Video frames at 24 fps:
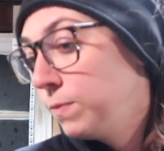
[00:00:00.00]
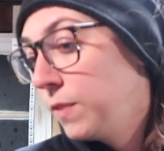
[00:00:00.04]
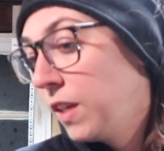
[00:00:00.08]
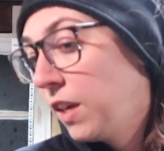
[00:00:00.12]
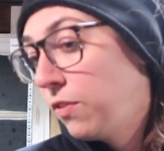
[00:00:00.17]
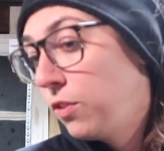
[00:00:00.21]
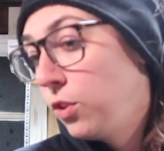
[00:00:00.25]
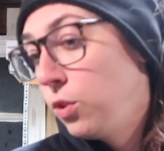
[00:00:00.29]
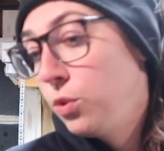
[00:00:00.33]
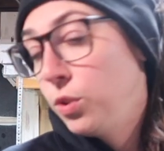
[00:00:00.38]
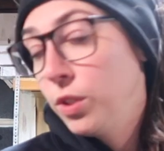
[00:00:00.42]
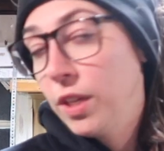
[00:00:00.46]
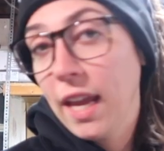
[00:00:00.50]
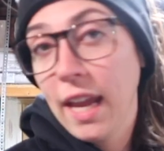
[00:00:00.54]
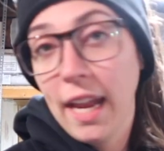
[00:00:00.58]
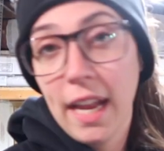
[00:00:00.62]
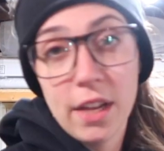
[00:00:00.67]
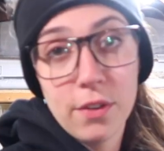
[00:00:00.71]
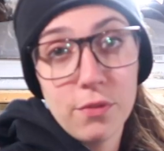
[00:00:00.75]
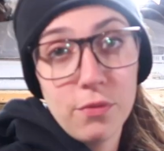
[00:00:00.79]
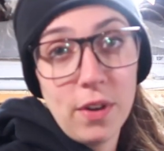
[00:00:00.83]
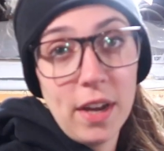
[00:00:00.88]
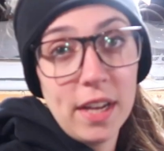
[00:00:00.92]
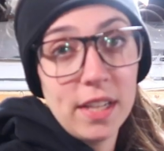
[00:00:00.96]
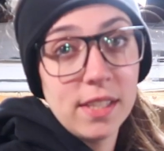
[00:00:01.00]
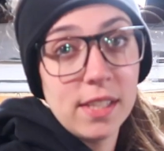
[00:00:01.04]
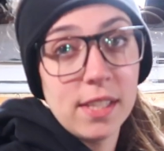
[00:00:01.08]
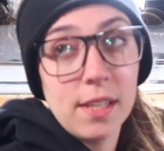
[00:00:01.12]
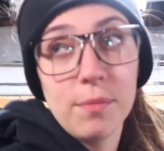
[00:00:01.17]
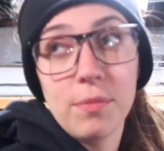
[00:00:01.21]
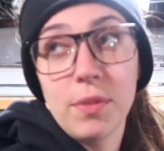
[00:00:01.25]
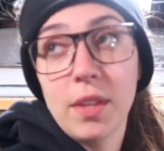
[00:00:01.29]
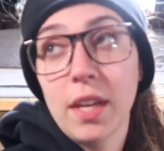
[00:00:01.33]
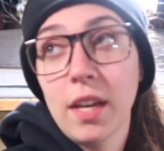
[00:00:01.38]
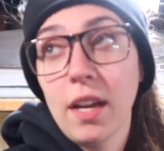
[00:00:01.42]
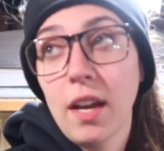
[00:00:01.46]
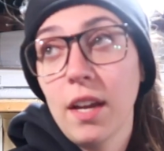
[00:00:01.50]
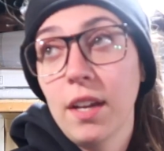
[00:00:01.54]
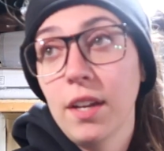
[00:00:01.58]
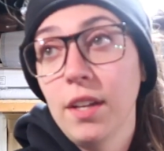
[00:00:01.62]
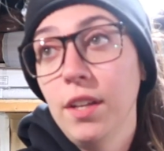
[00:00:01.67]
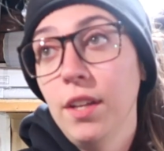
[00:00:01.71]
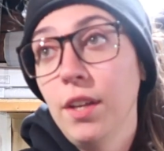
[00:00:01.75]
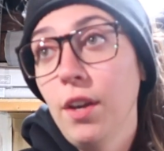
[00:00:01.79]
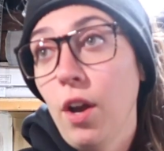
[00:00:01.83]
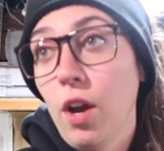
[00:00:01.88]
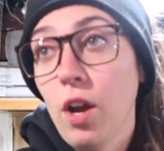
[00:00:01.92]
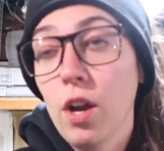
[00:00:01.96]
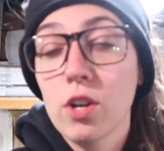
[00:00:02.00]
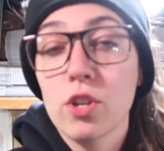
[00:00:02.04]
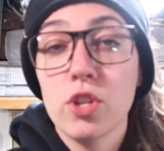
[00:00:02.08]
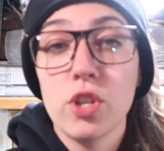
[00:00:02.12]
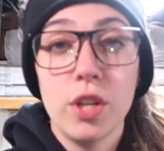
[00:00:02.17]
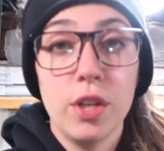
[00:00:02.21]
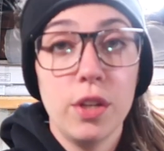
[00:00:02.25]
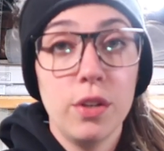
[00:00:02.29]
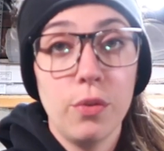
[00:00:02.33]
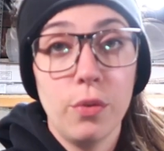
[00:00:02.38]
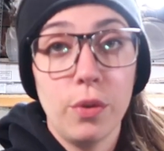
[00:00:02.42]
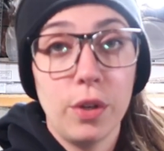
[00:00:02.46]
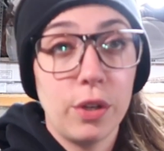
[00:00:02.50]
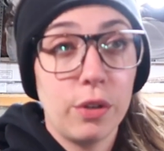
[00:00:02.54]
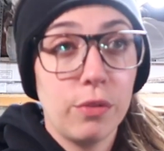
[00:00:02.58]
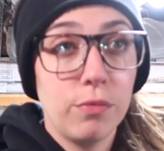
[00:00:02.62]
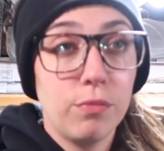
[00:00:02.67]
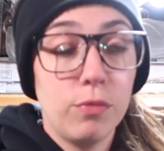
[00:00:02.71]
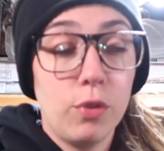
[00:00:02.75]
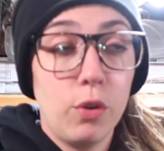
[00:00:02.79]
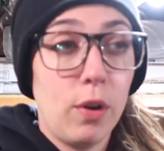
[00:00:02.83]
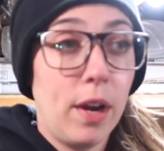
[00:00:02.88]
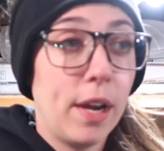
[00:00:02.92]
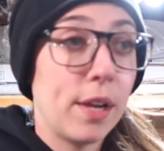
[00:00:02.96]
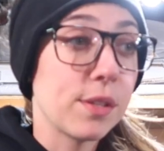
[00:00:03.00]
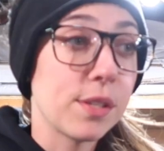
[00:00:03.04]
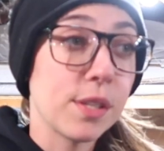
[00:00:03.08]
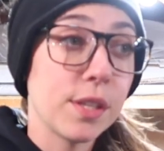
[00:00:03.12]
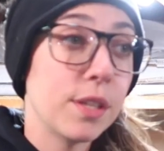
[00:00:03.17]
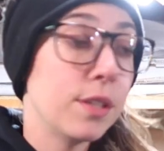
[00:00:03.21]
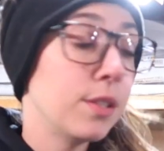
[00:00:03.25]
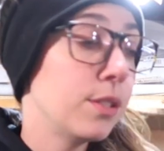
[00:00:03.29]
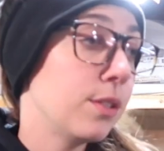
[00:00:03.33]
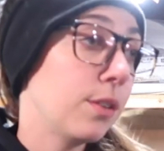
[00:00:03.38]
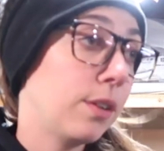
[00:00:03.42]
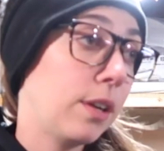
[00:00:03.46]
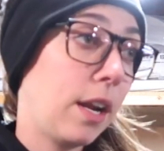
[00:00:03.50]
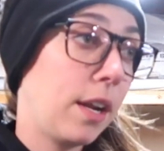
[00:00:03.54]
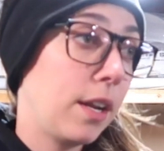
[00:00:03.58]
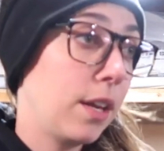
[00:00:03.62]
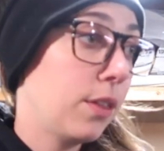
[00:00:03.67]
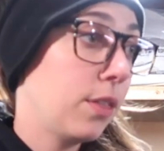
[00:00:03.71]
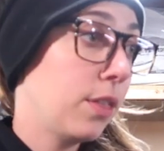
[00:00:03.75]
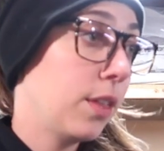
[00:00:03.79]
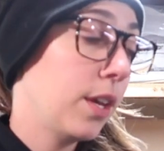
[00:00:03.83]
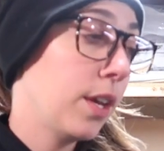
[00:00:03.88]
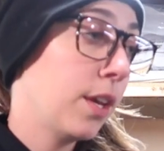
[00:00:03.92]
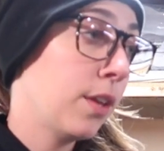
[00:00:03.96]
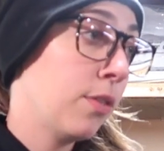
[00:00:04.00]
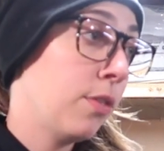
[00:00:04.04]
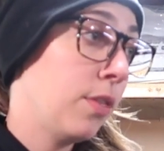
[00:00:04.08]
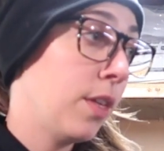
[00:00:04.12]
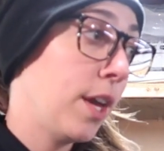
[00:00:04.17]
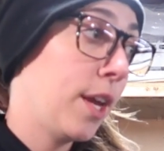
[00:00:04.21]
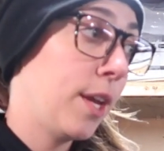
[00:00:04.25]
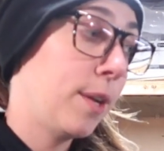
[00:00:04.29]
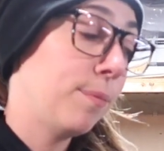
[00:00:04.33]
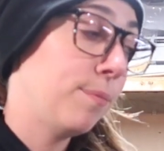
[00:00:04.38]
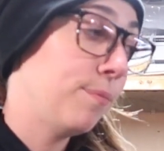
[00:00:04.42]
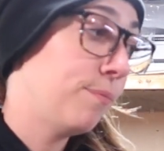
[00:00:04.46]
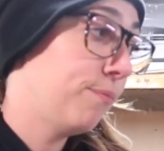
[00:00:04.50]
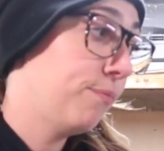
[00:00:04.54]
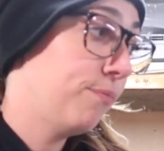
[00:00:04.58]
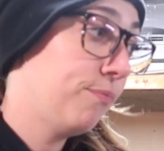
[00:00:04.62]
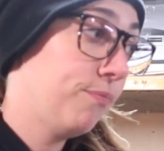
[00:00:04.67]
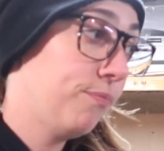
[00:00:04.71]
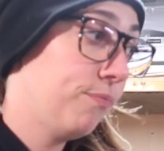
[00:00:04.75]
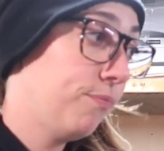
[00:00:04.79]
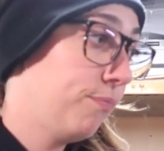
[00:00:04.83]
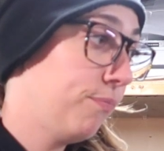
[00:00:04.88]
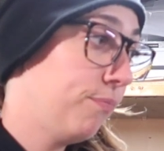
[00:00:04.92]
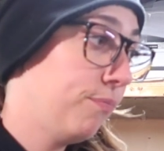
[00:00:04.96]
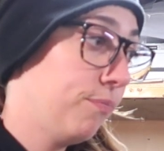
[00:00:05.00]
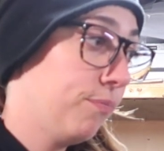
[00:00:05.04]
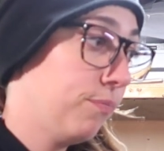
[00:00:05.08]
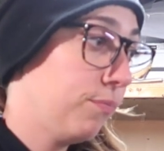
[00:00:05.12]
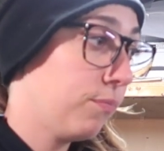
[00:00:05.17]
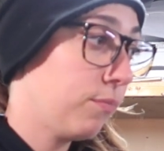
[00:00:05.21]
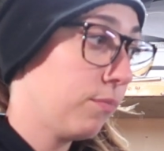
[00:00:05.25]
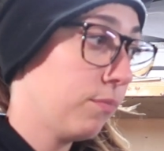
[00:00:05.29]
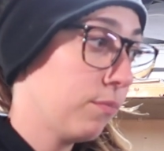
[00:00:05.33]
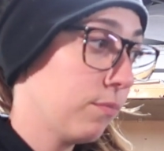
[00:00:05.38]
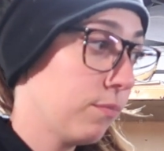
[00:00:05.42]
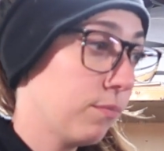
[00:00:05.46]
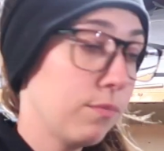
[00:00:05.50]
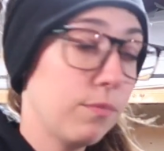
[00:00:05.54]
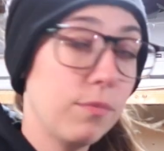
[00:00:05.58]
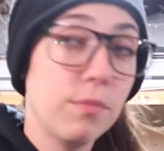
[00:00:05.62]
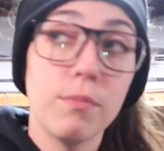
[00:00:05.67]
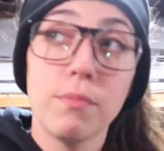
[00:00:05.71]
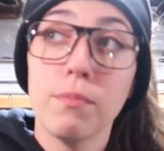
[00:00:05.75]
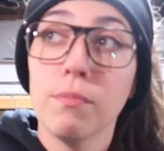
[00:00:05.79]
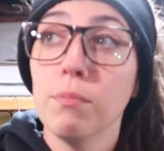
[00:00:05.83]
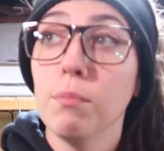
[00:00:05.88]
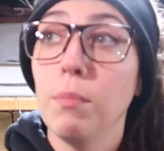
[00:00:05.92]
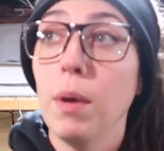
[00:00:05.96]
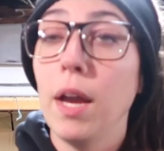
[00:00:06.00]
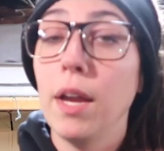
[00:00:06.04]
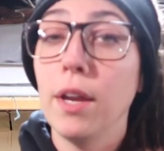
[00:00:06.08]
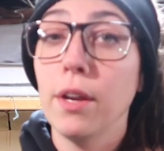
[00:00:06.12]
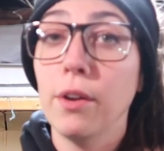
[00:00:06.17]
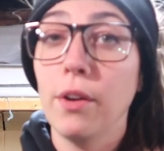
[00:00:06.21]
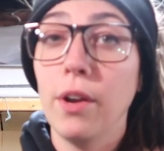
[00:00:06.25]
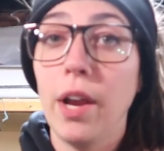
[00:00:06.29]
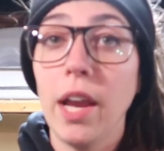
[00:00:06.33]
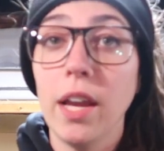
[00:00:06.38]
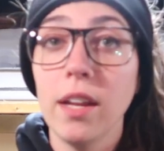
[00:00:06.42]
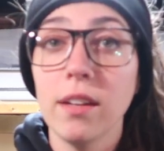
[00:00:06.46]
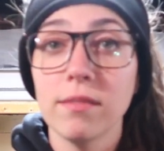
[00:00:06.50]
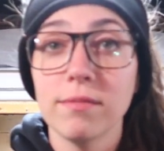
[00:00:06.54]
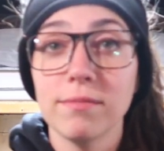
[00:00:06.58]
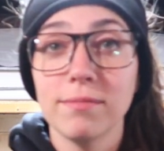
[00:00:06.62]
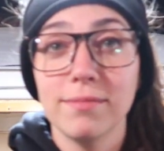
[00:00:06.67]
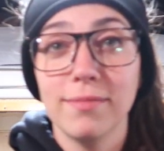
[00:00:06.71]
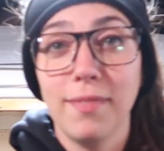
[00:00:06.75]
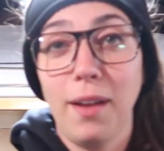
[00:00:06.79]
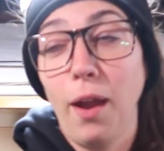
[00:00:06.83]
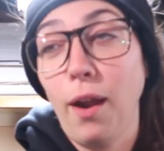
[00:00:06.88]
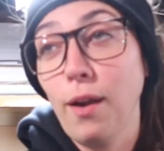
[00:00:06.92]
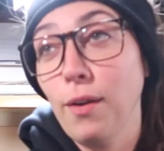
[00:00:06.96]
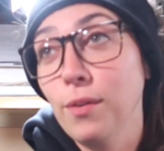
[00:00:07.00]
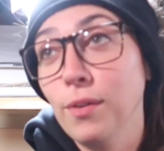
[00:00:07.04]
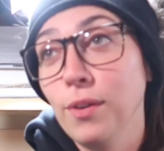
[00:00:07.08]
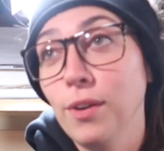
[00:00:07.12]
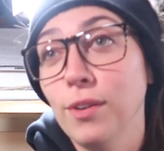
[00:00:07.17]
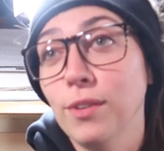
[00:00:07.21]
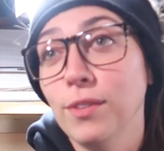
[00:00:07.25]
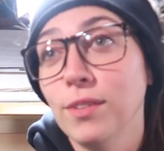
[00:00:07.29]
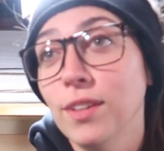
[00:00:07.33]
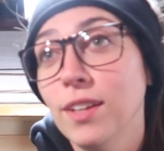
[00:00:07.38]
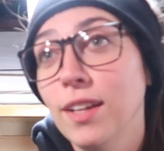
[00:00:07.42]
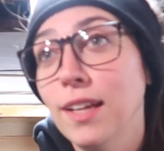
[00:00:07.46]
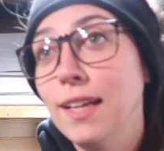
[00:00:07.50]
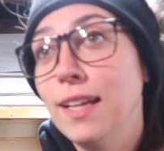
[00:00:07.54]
if you can't find something on an auction or Craigslist or anything, then buy a crate. I don't know.